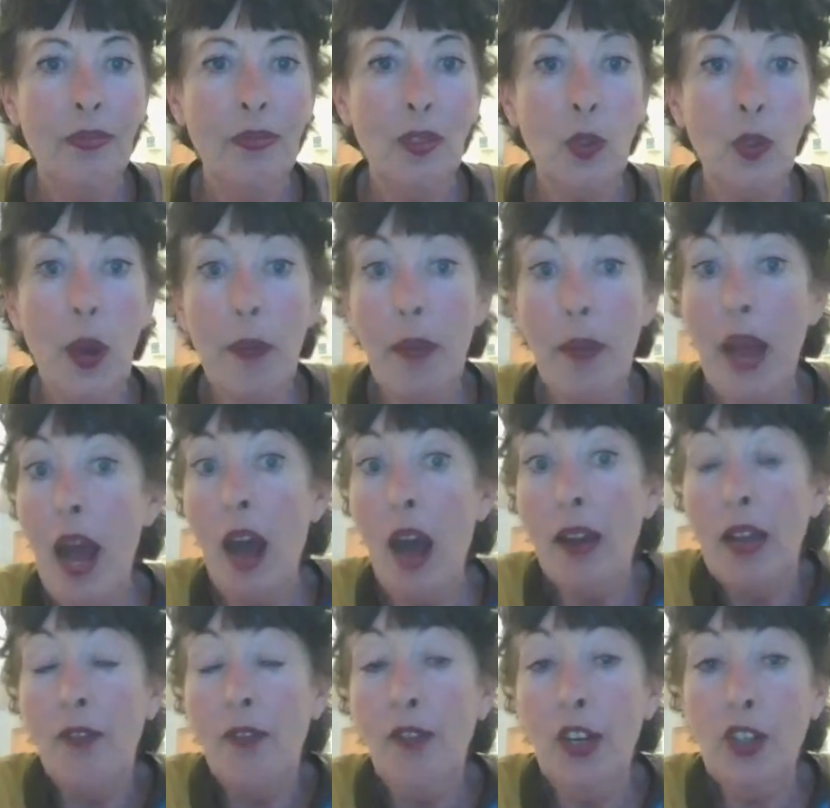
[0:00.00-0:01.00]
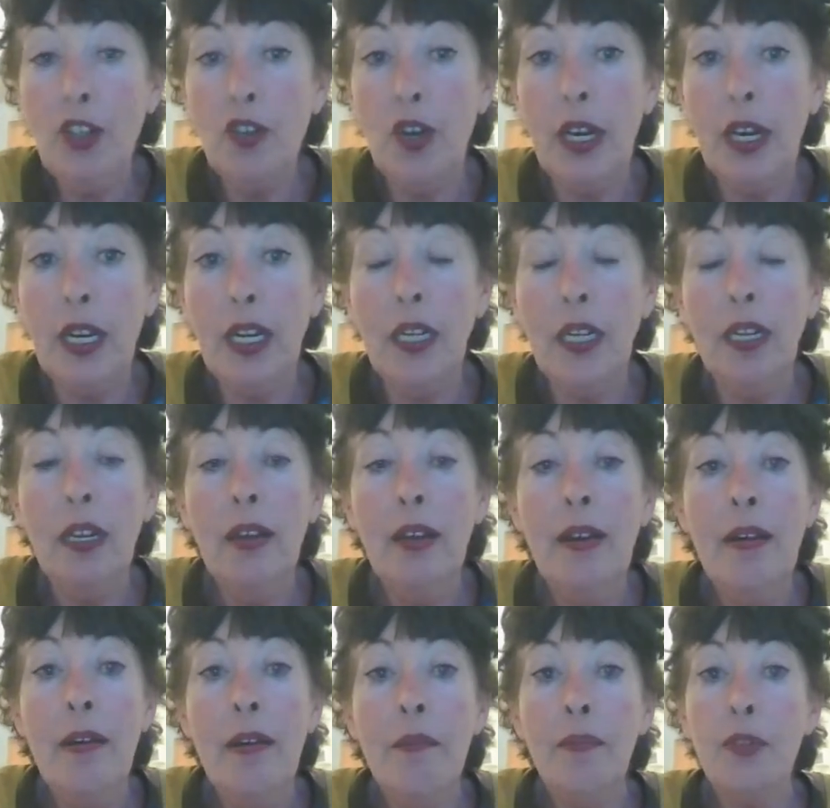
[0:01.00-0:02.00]
So I might, I'll get frustrated.
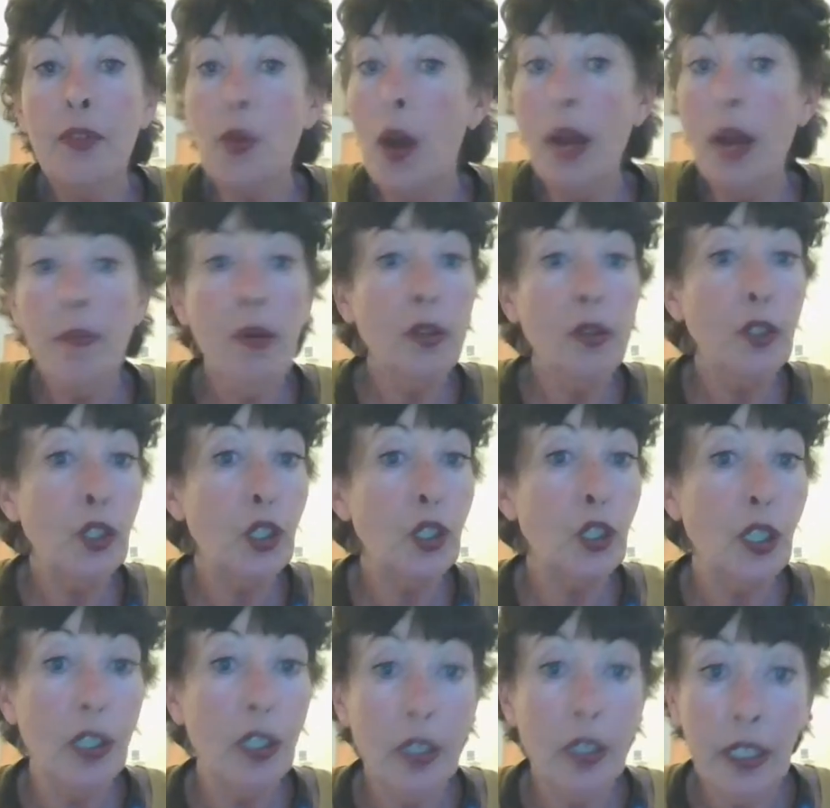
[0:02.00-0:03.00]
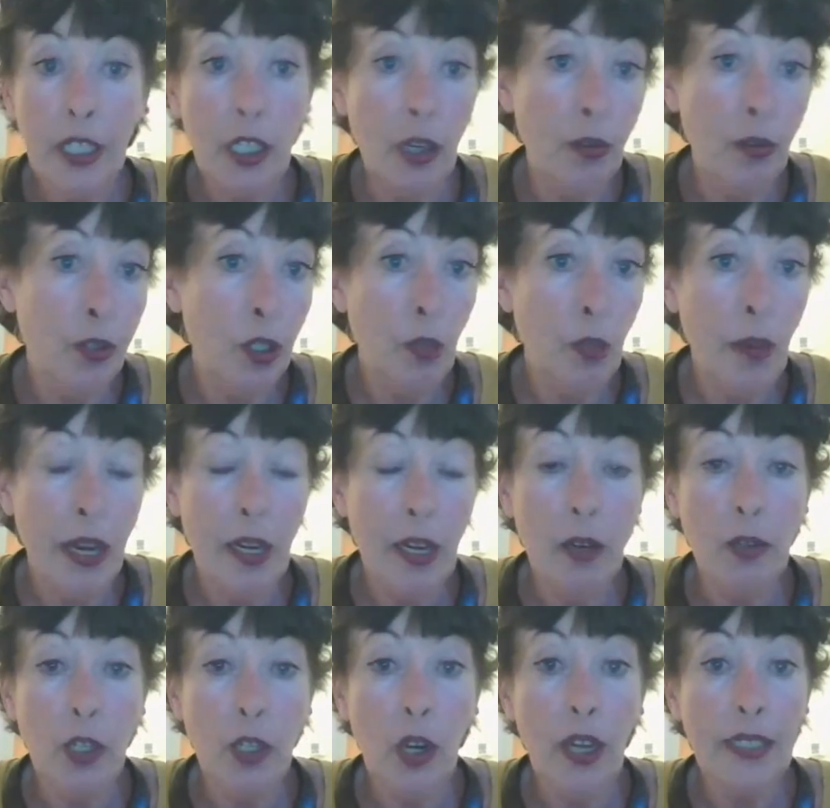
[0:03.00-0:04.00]
So I most certainly don't do my
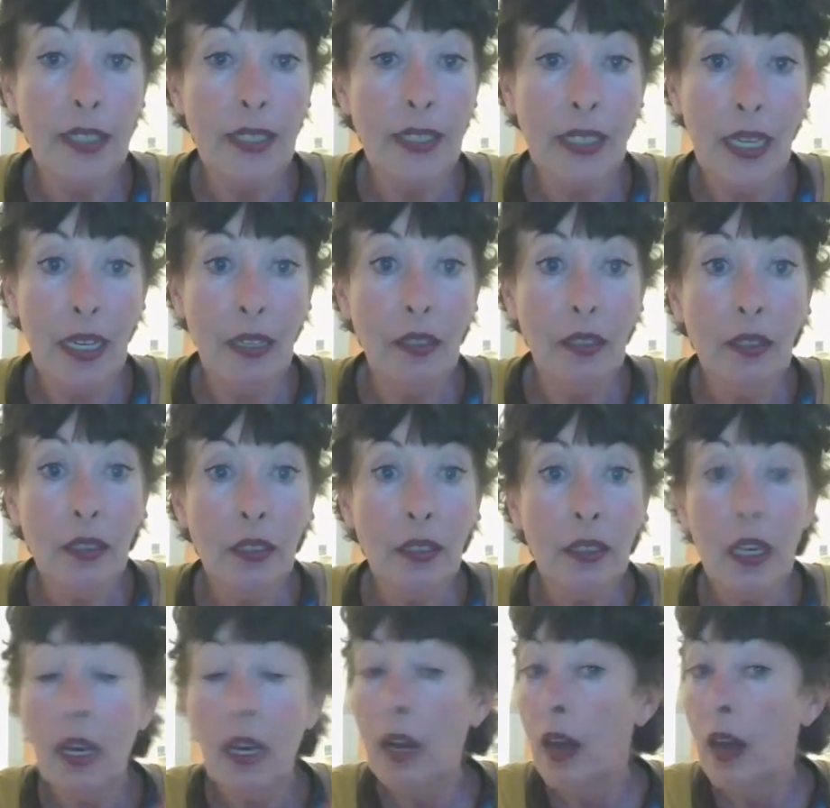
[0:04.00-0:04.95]
own dog's nails.